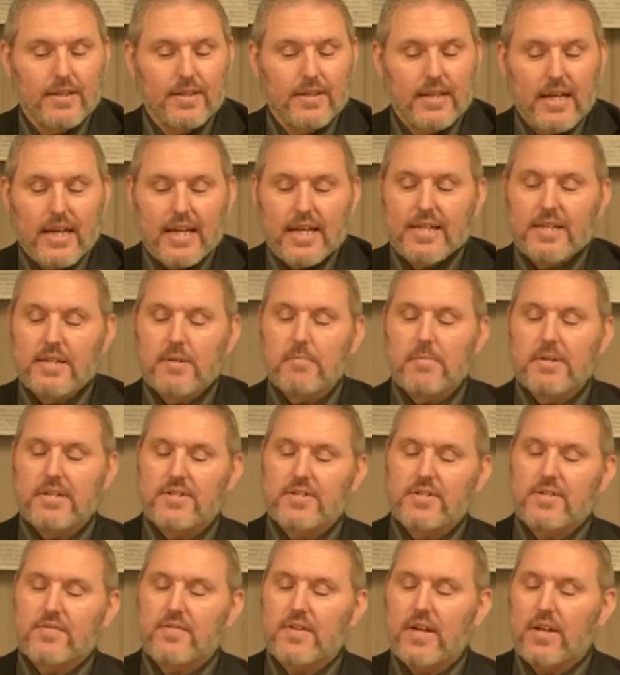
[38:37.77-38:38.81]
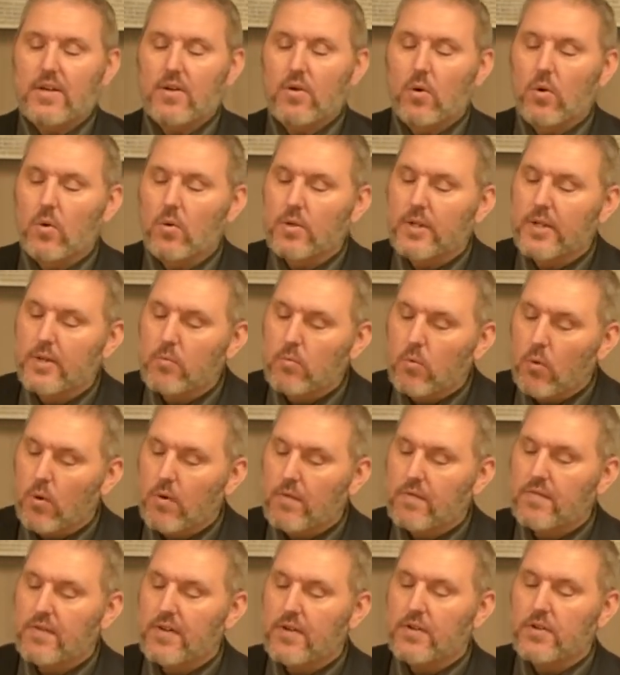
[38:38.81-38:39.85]
In the midst of that holy
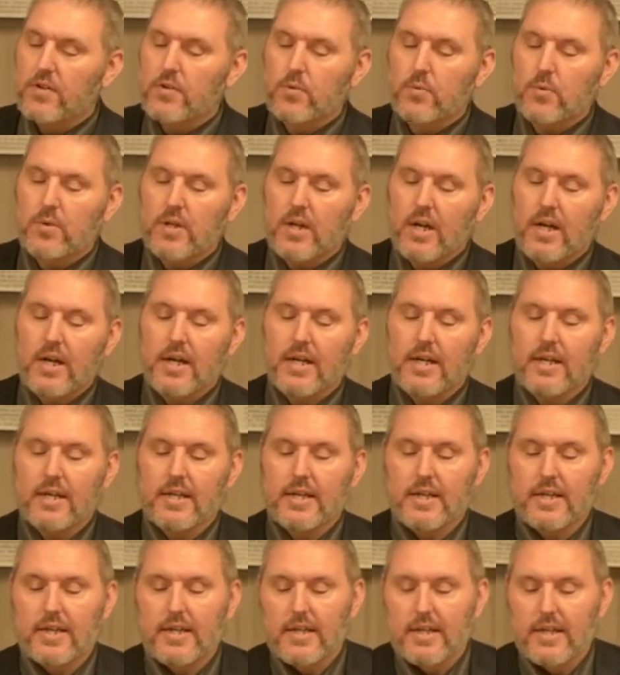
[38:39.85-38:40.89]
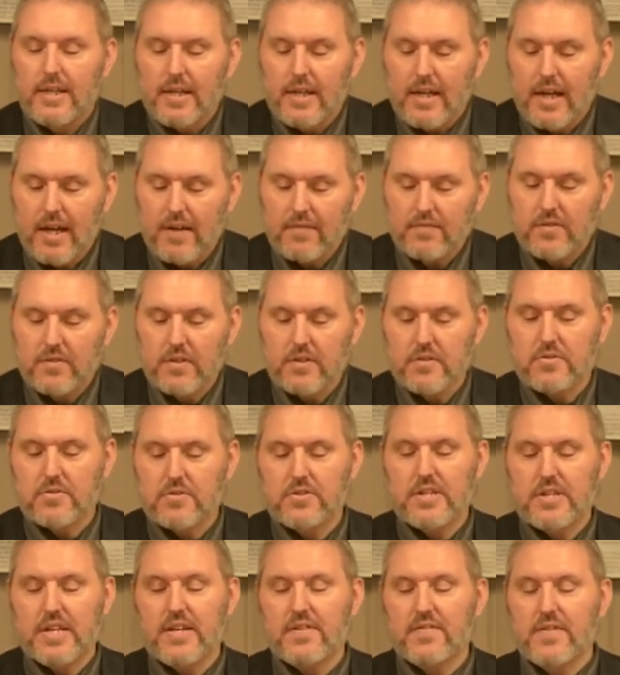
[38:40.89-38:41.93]
warfare, you and I have to
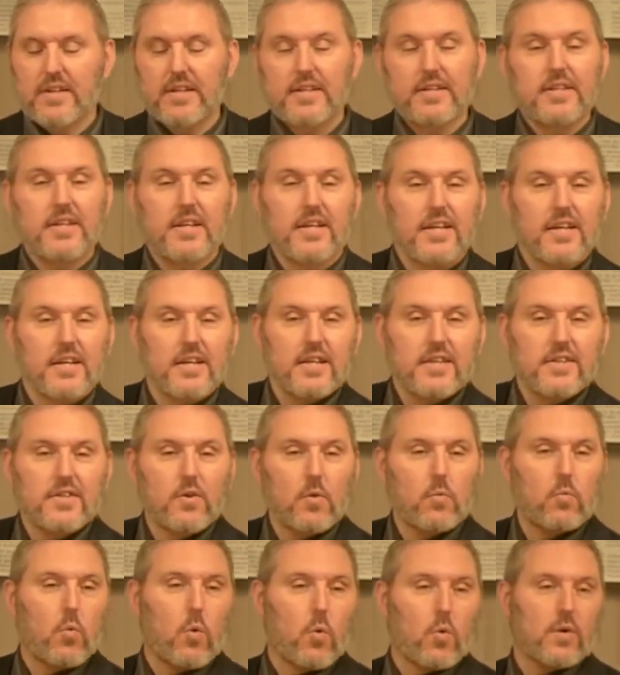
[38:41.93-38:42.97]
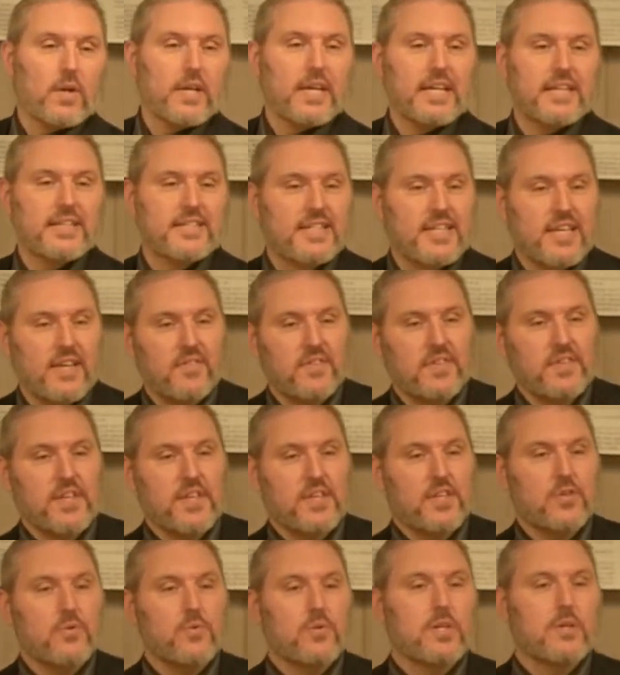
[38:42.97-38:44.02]
understand that the warning is given that
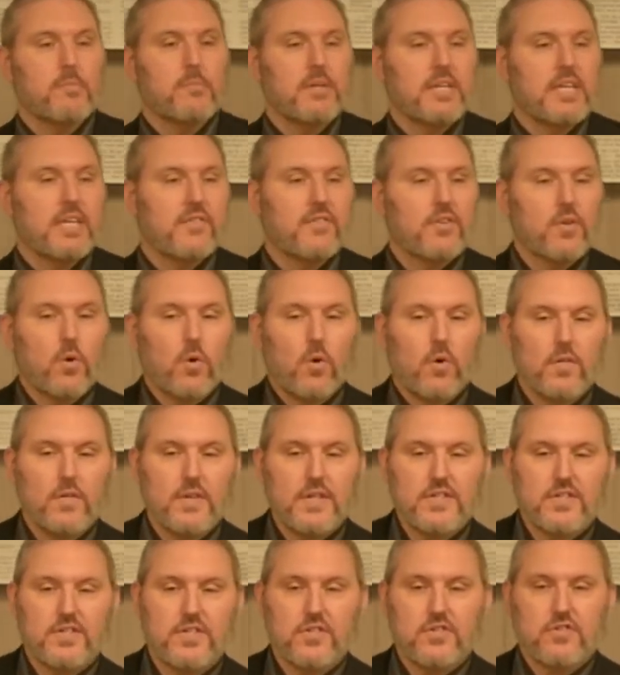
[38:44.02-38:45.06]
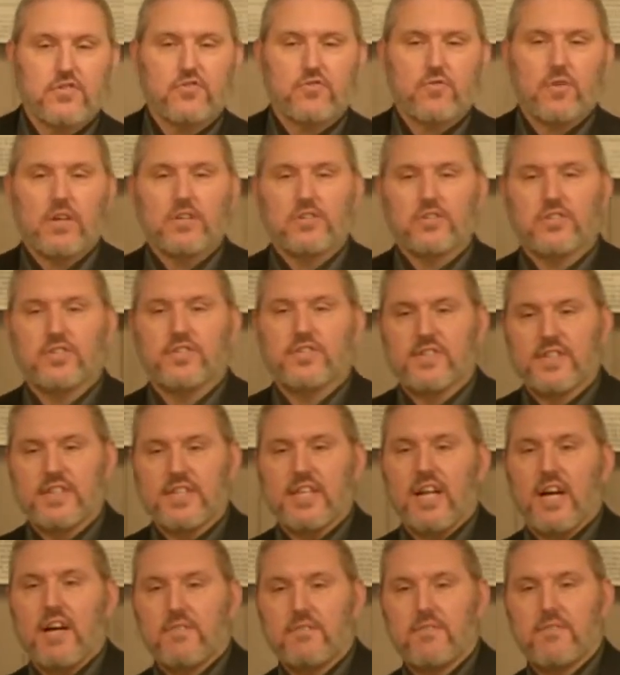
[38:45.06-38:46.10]
you can be given all these instructions and
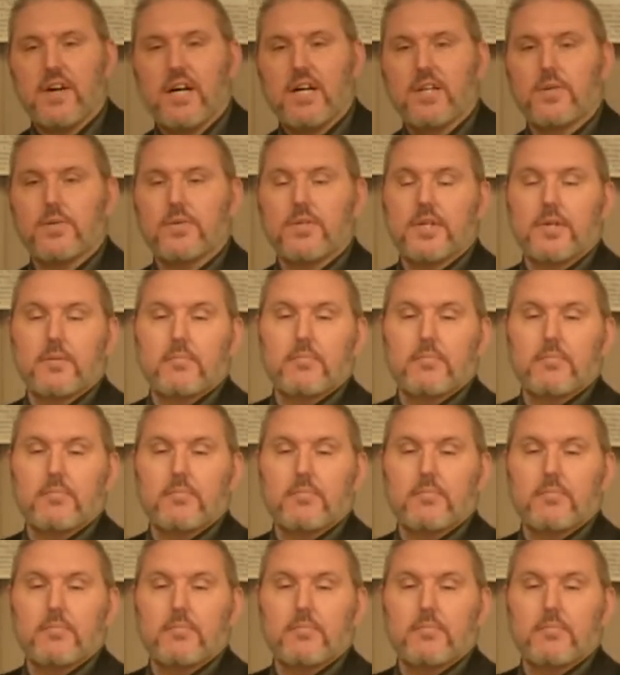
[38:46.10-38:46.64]
not follow them.